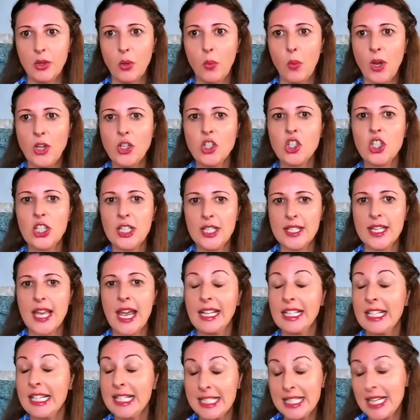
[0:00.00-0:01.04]
the one she sang
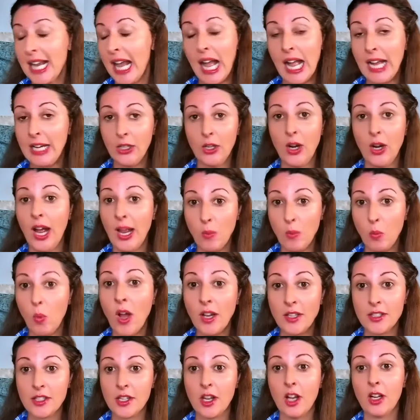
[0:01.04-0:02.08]
an entire I
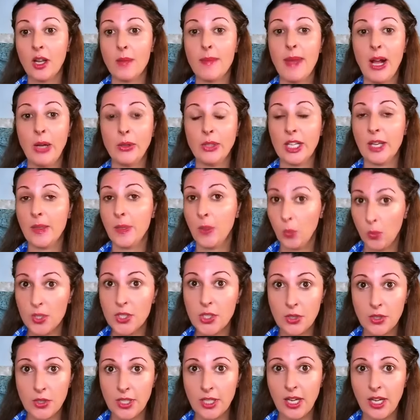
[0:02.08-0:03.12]
Want song about in The
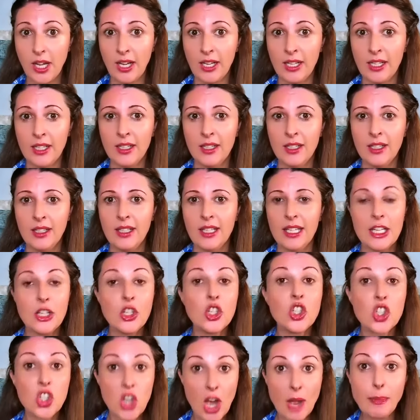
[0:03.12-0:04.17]
Wizard and I, in
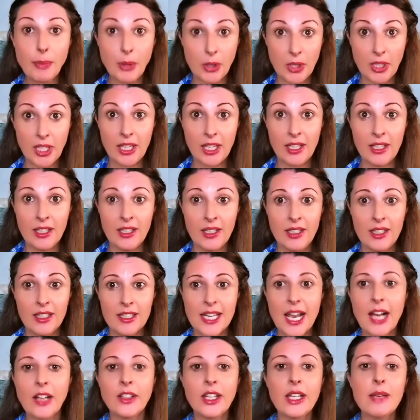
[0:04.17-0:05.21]
jeopardy,
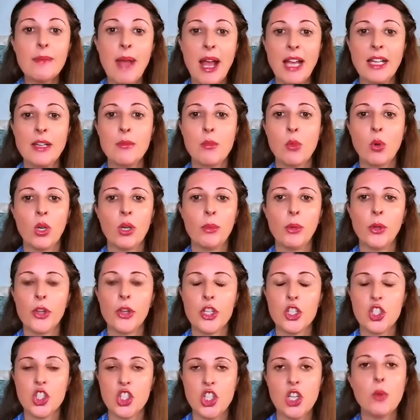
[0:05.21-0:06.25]
telling Madame Morrible
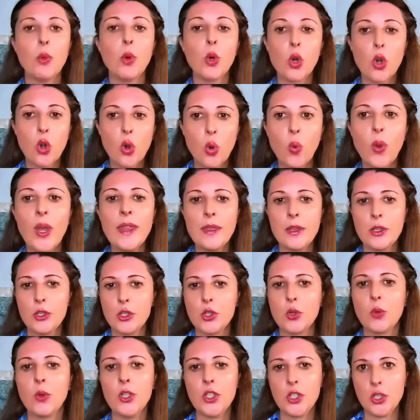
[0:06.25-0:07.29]
that she will quit the
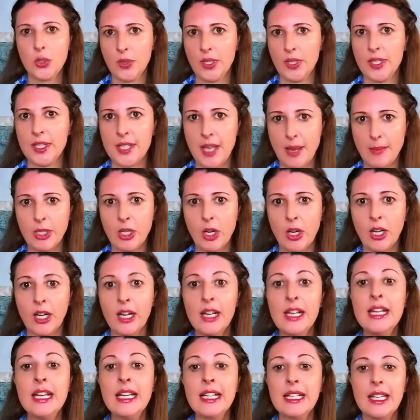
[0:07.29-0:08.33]
sorcery seminar,
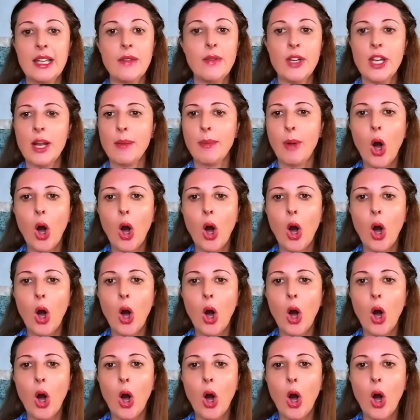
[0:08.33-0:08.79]
giving up